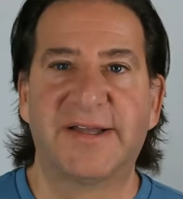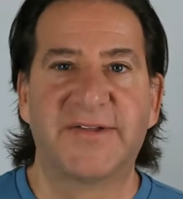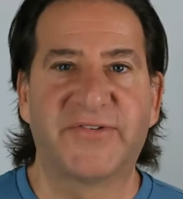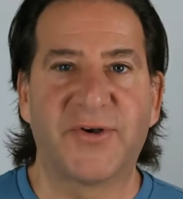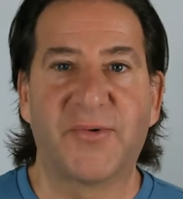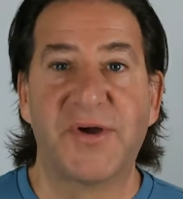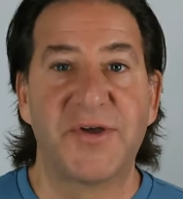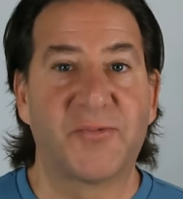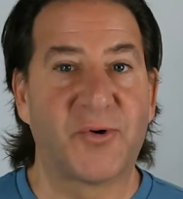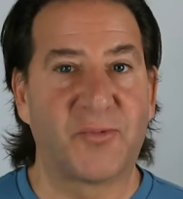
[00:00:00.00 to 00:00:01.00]
So
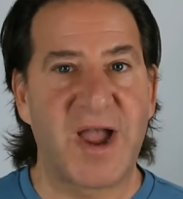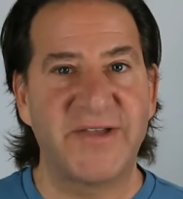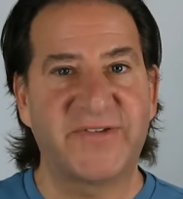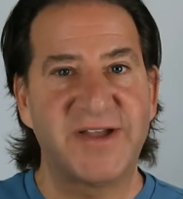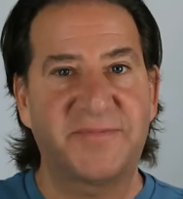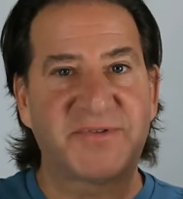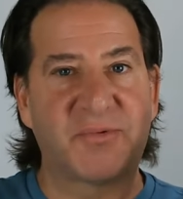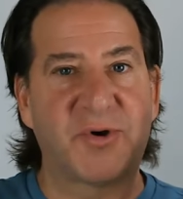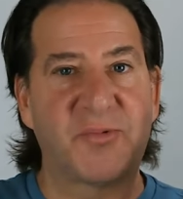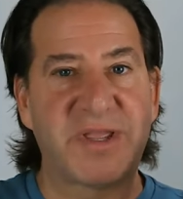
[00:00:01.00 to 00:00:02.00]
we're rising up to
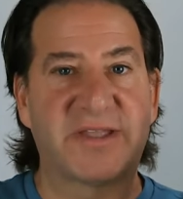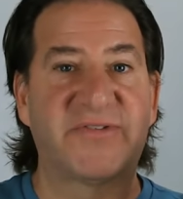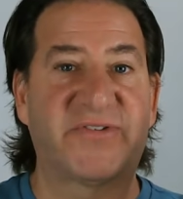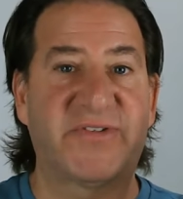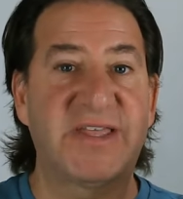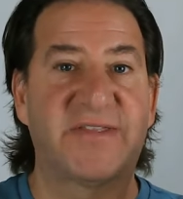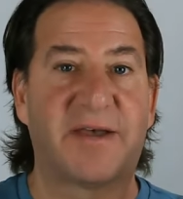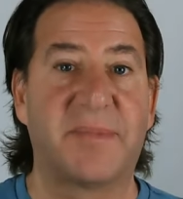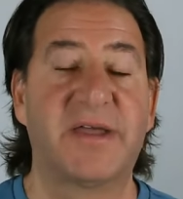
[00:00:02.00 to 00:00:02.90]
where we can see them.